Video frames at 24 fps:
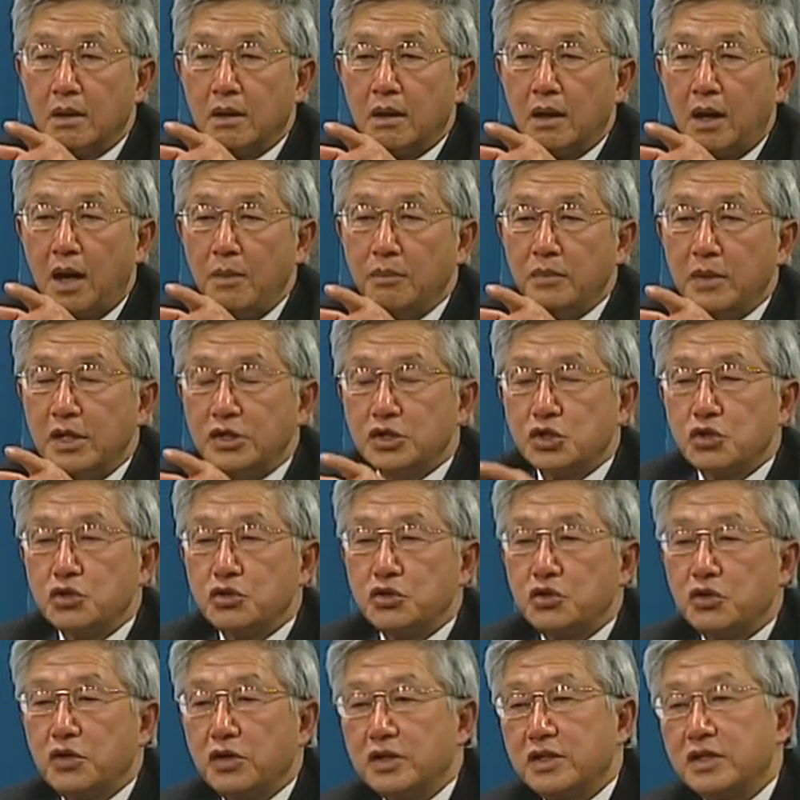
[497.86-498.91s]
I'm not so
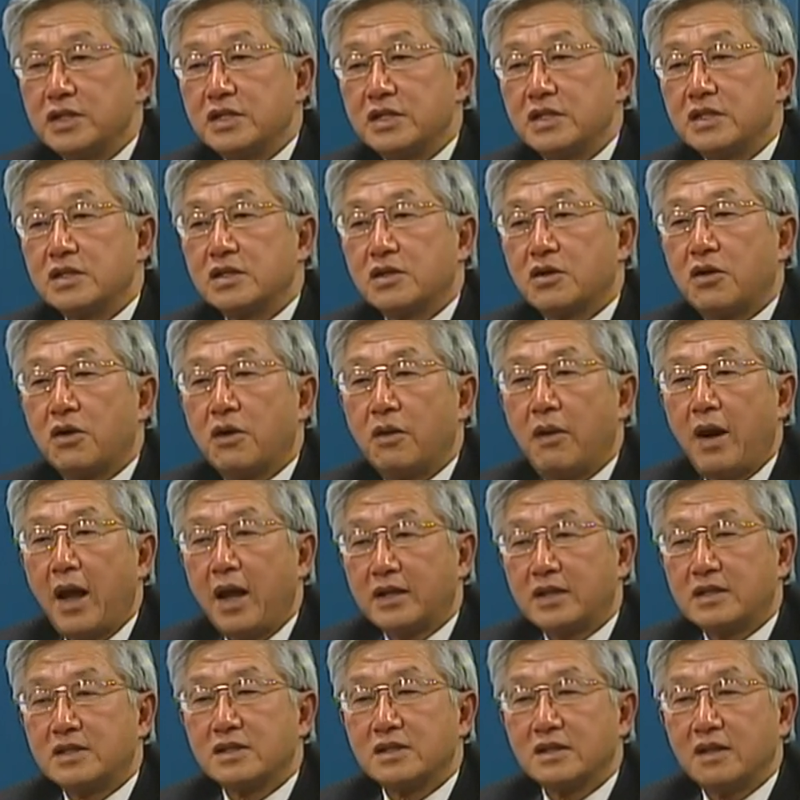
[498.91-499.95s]
sure this is a
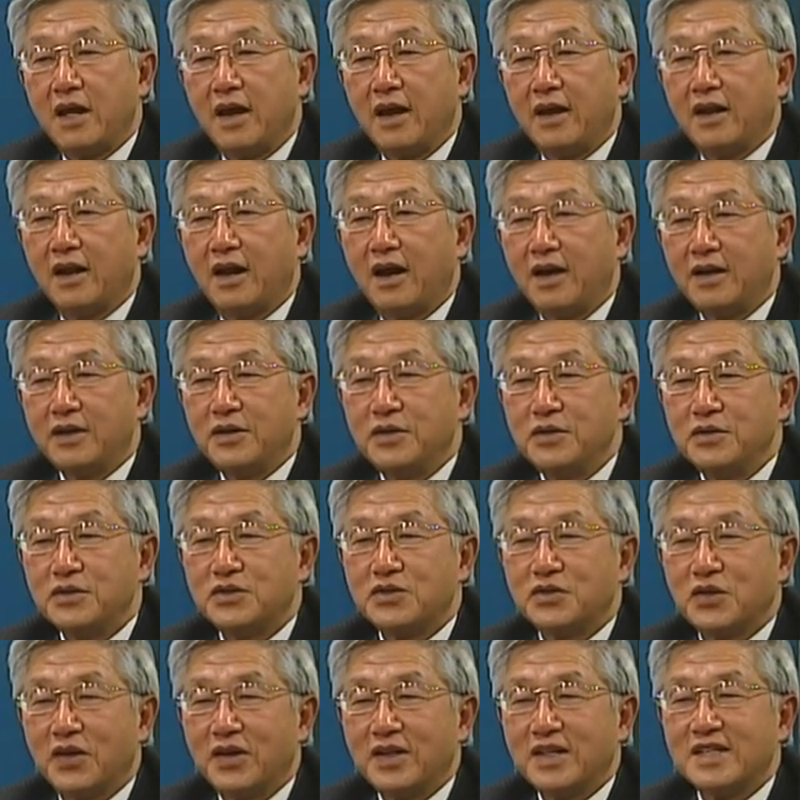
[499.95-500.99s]
correct slide. Are you
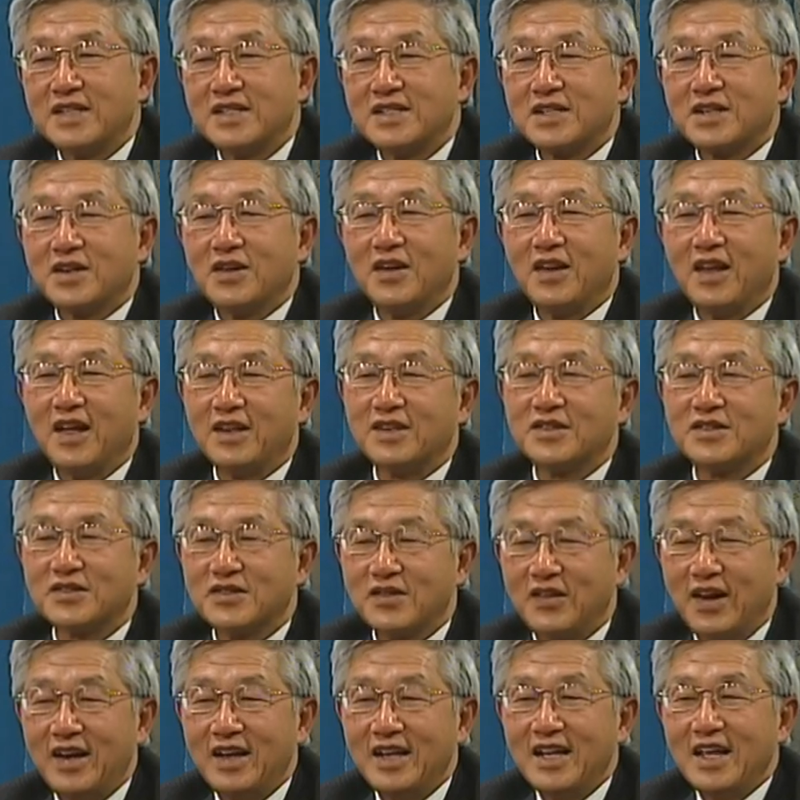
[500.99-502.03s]
sure this is a correct
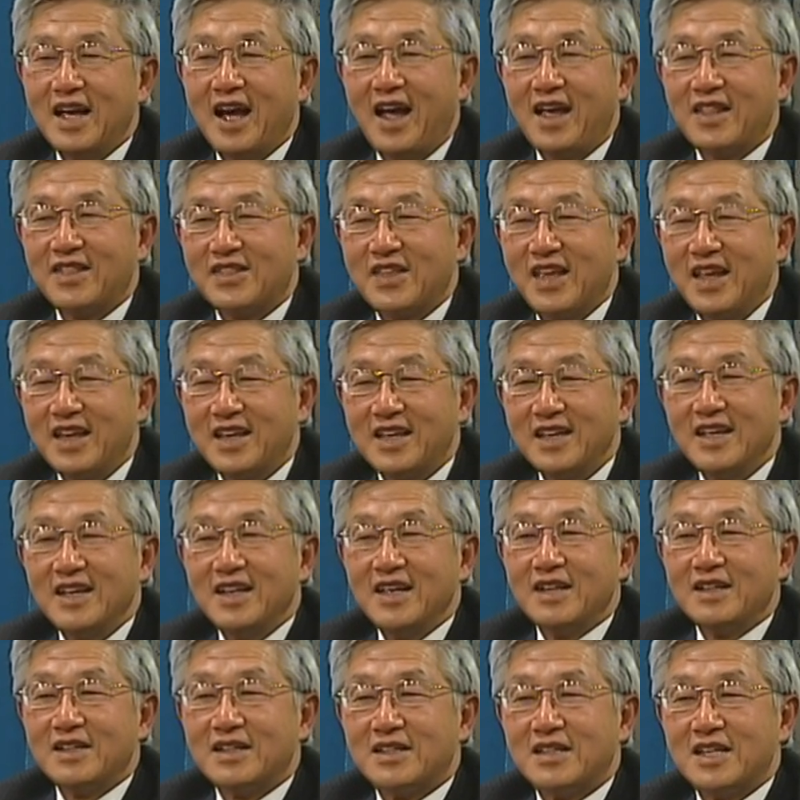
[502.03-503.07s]
slide? I think,
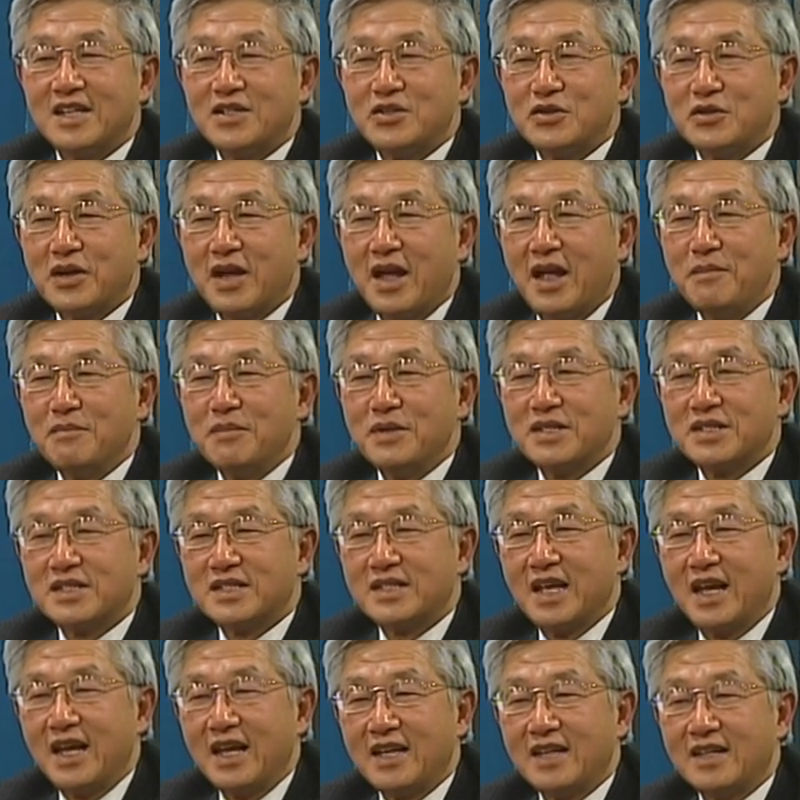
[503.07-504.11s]
did you get a
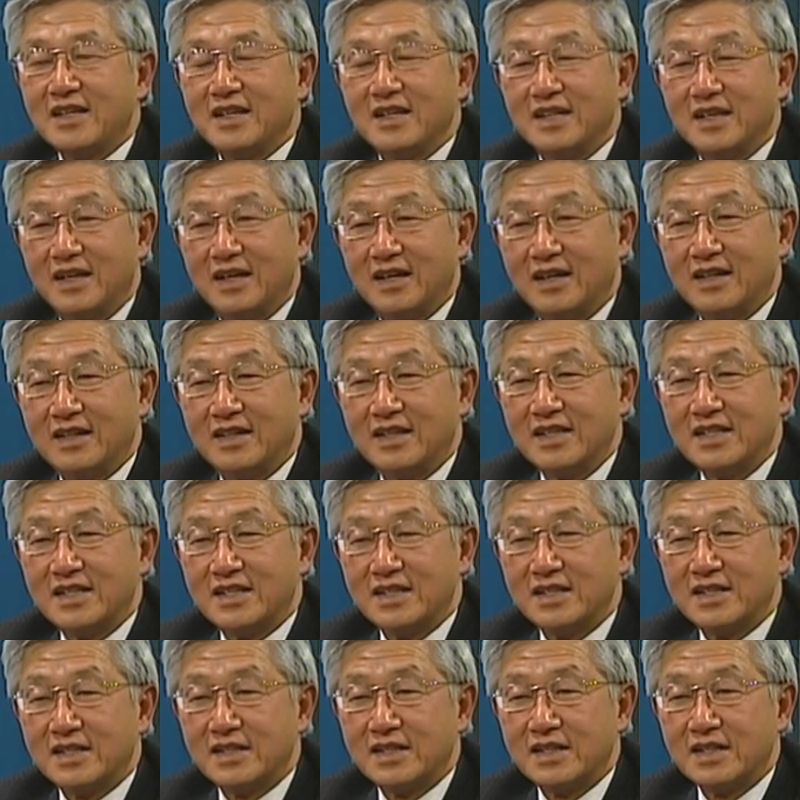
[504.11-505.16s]
mistake?
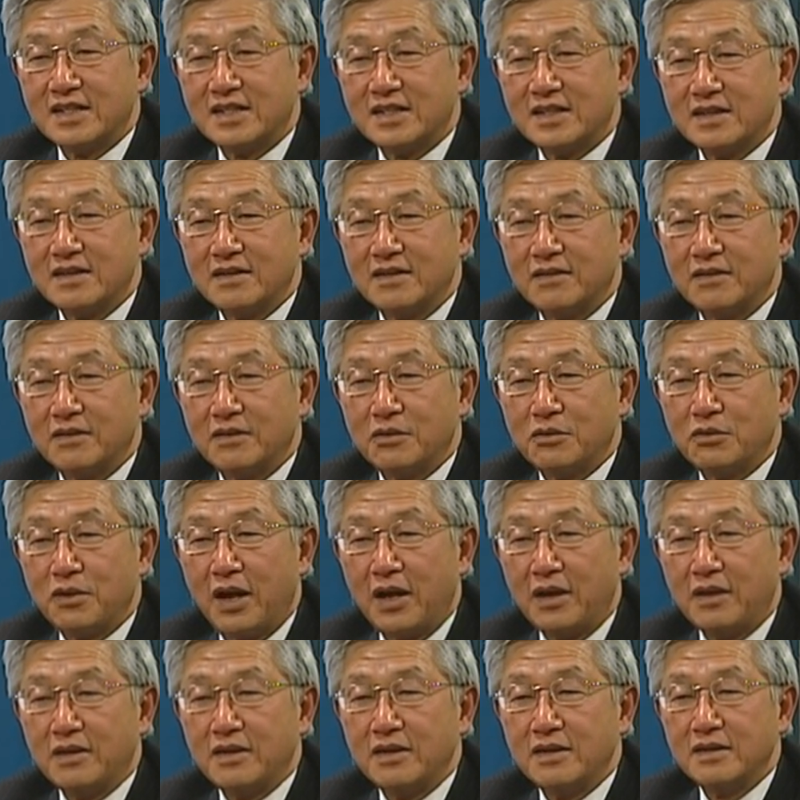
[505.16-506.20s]
This
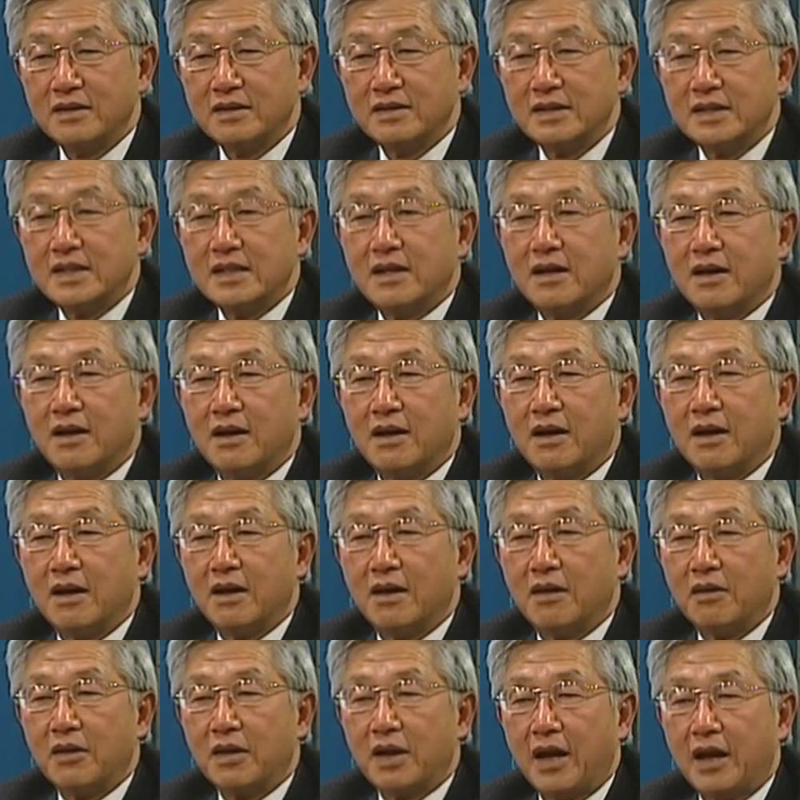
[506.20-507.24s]
right?
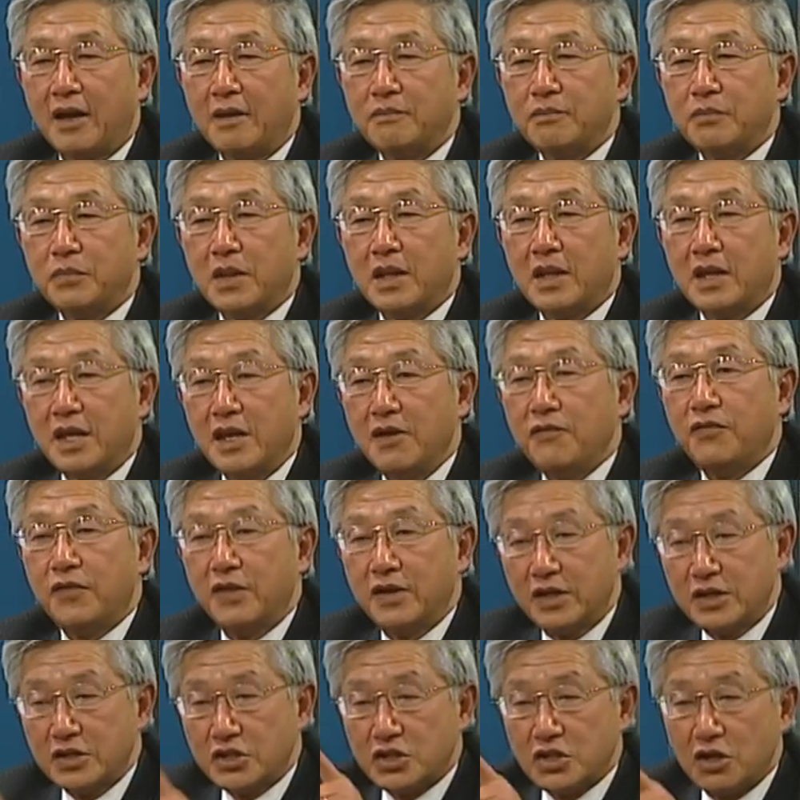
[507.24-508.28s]
Okay. If
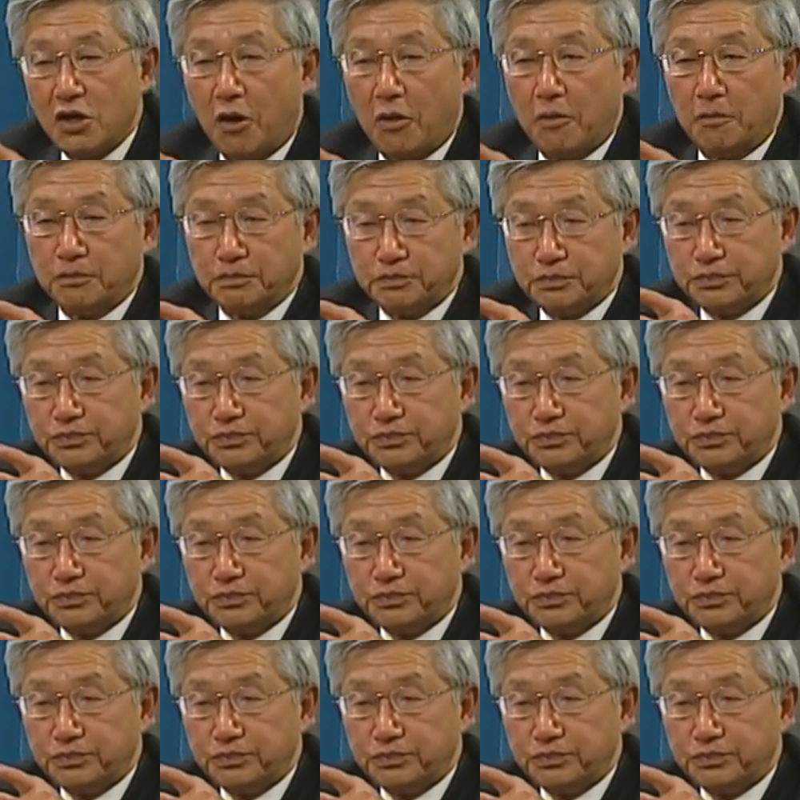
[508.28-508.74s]
it is so,